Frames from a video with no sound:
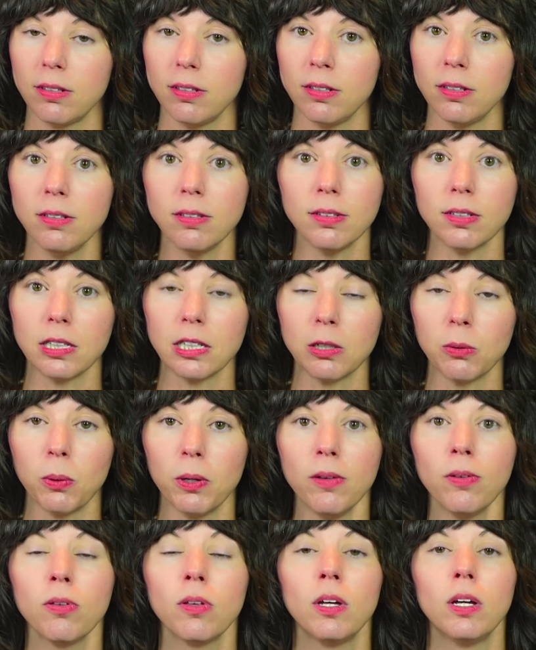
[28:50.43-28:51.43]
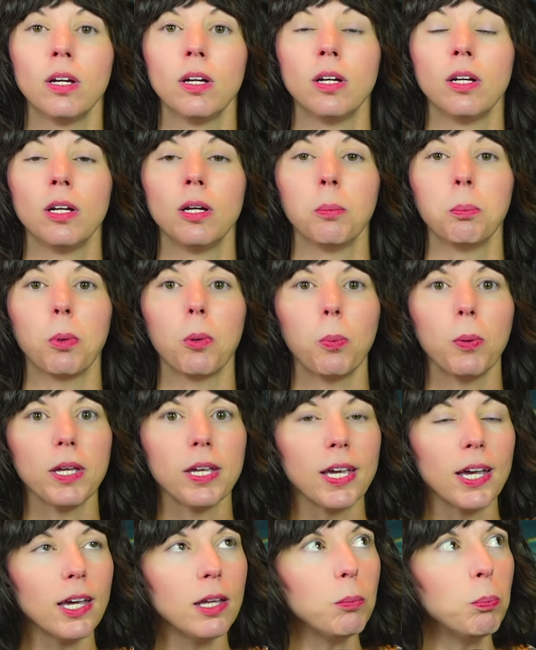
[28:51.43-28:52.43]
need dealing with, but we
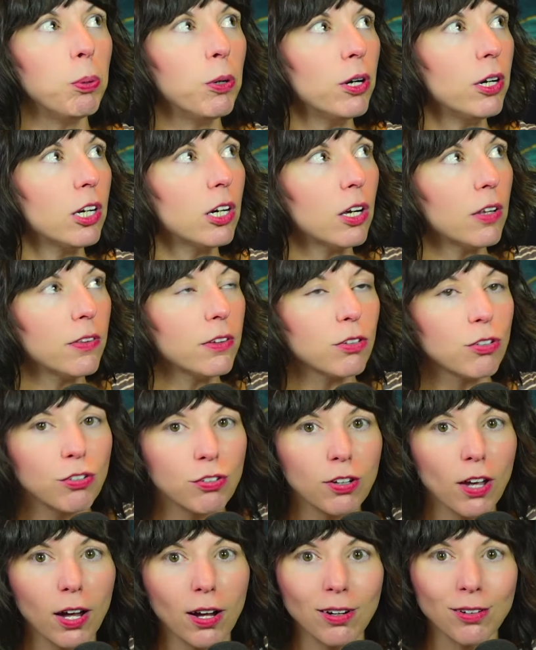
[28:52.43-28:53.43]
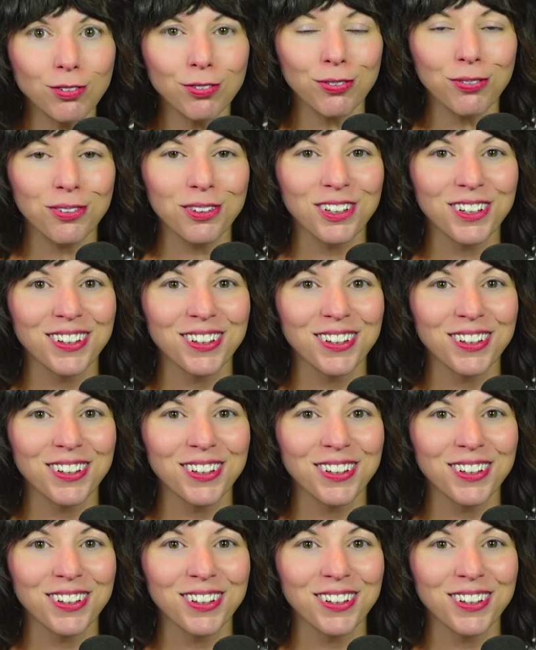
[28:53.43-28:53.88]
can put it on the shelf